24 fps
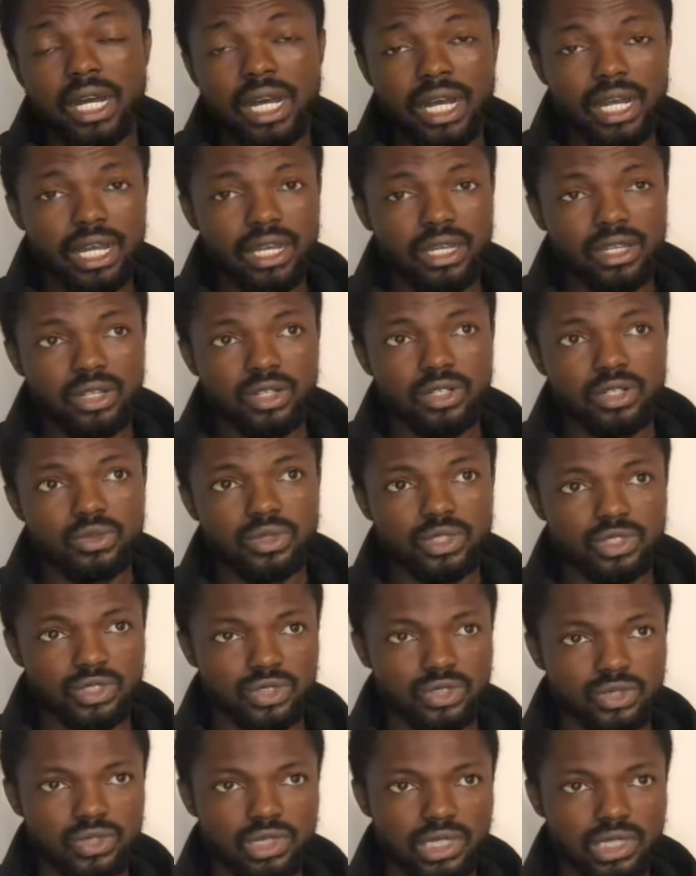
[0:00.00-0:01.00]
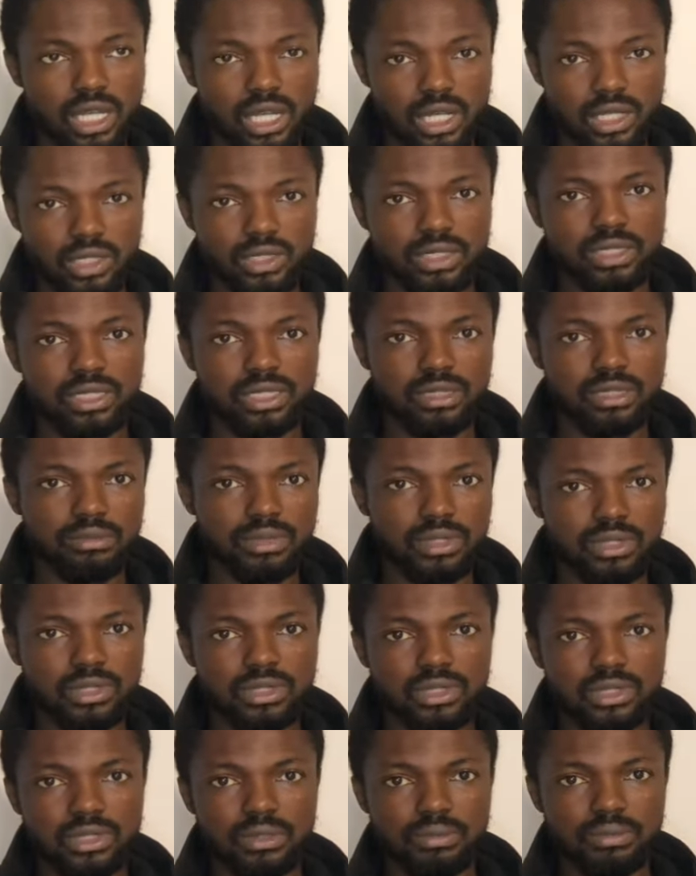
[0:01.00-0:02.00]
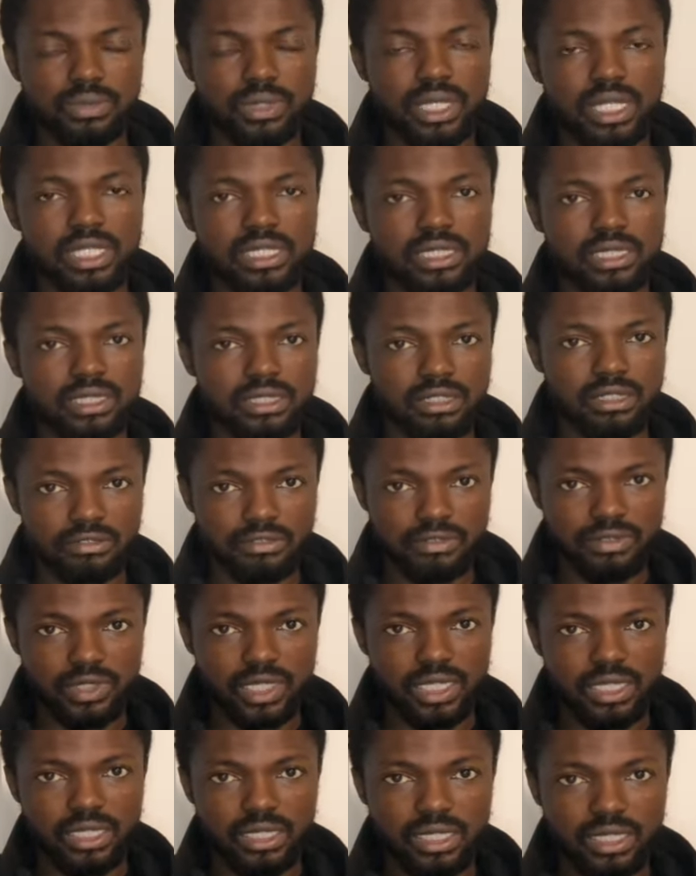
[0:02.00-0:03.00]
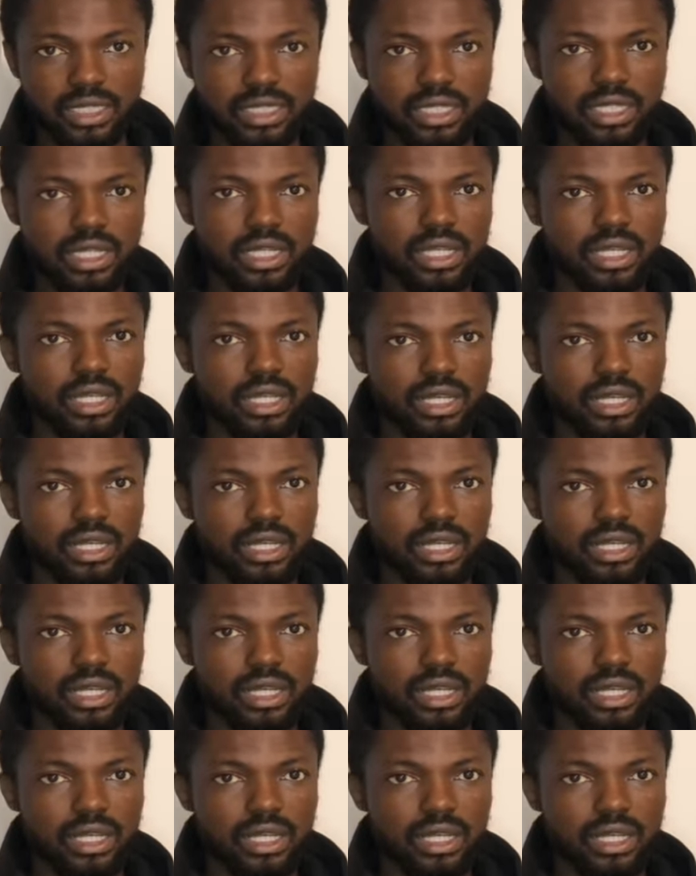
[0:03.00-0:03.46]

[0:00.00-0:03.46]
I always use Aldi because the prices are friendly,